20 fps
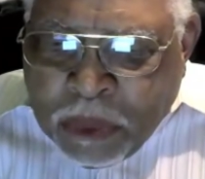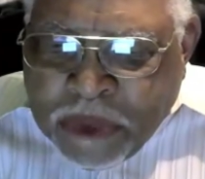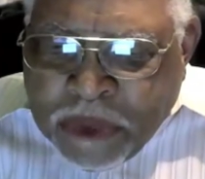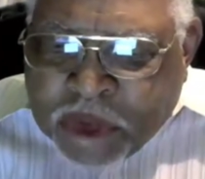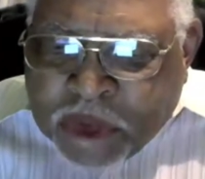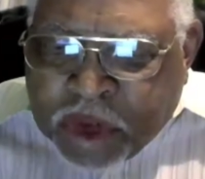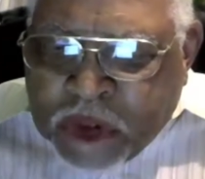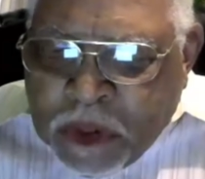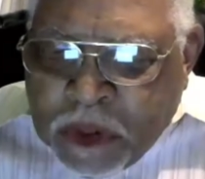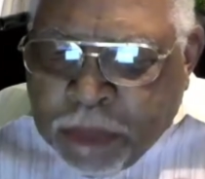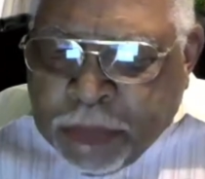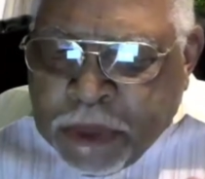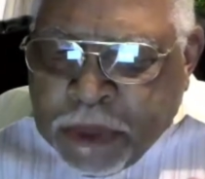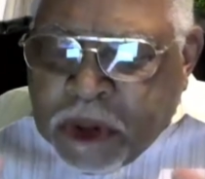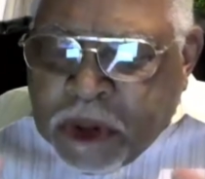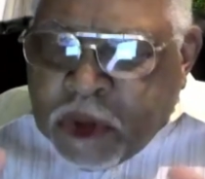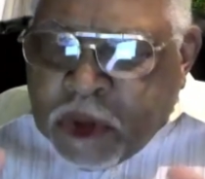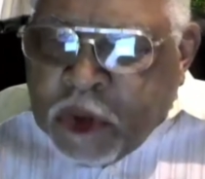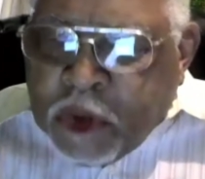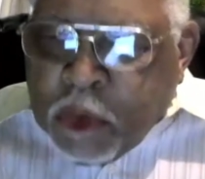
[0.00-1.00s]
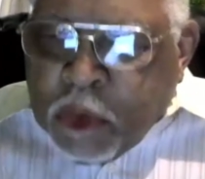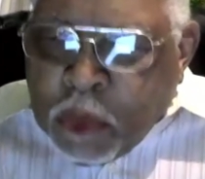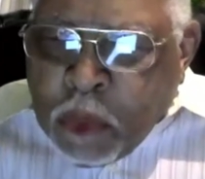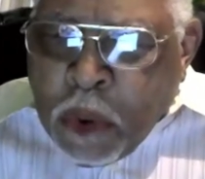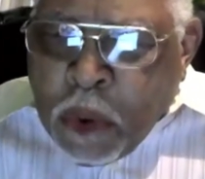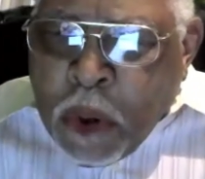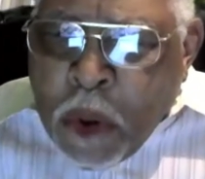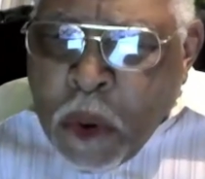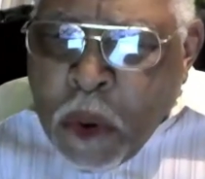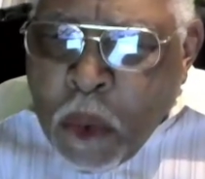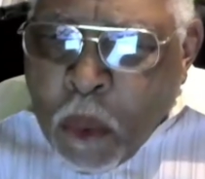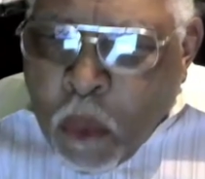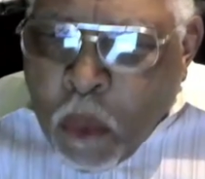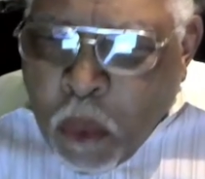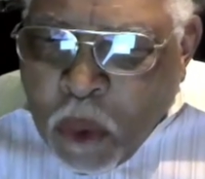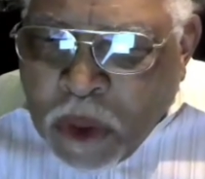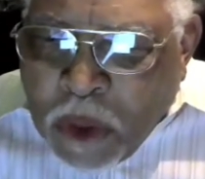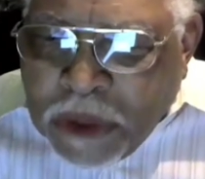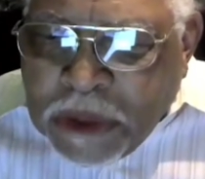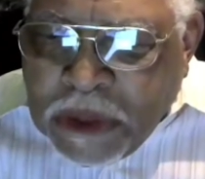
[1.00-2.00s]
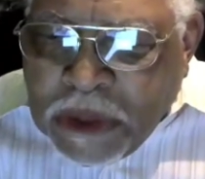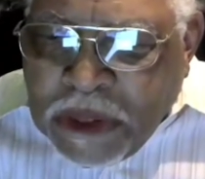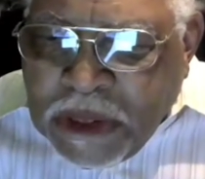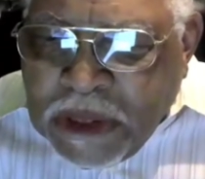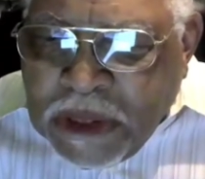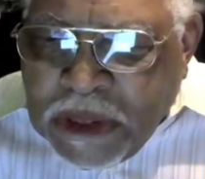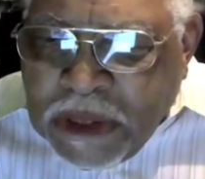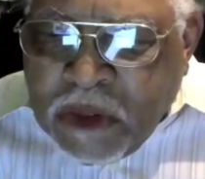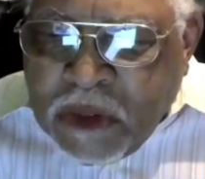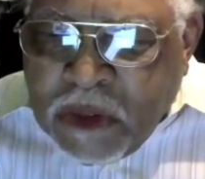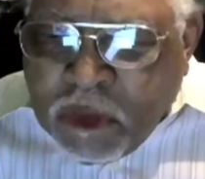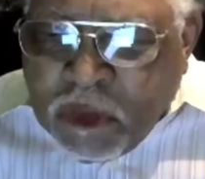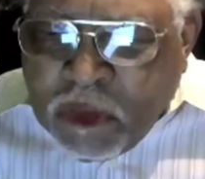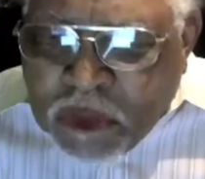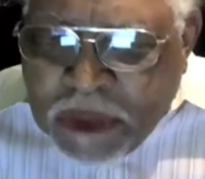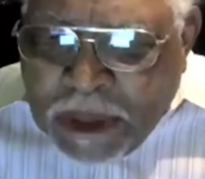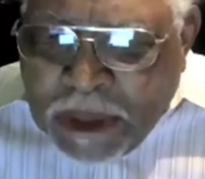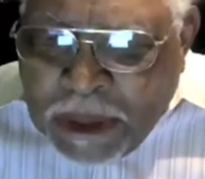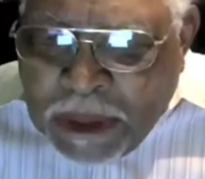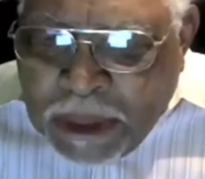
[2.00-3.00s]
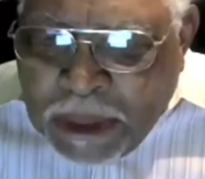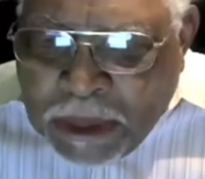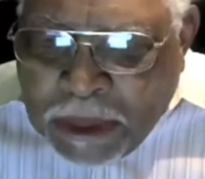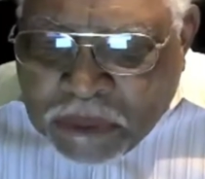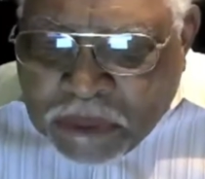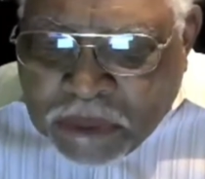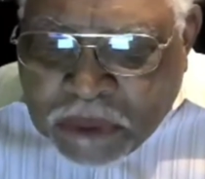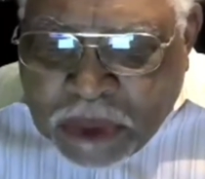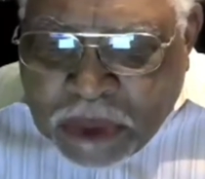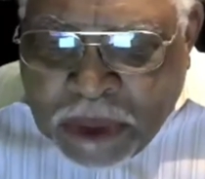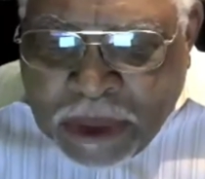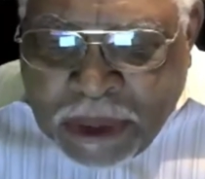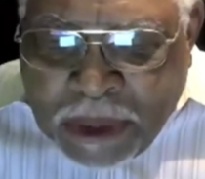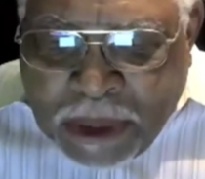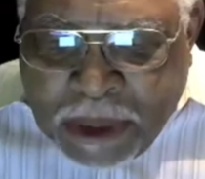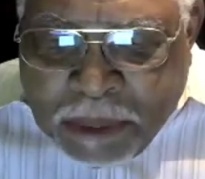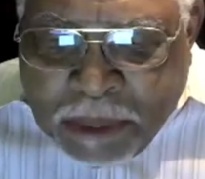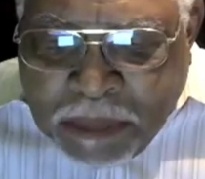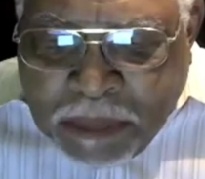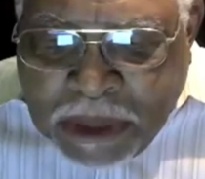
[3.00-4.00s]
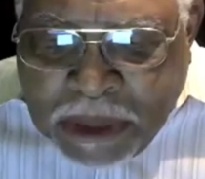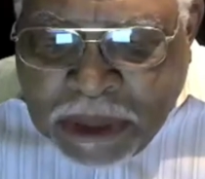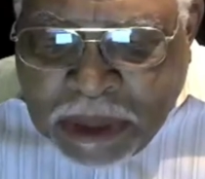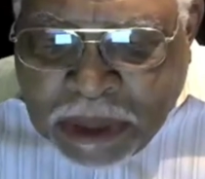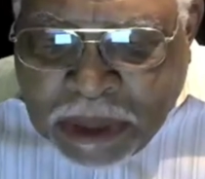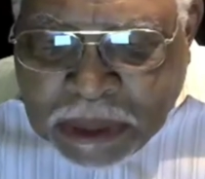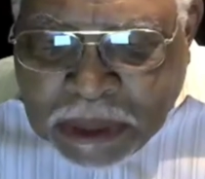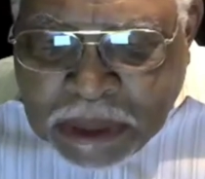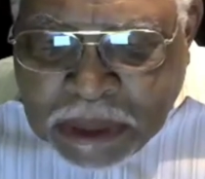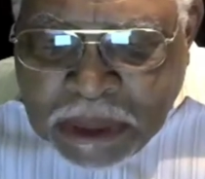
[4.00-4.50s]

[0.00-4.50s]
We simply do what he says. Amen.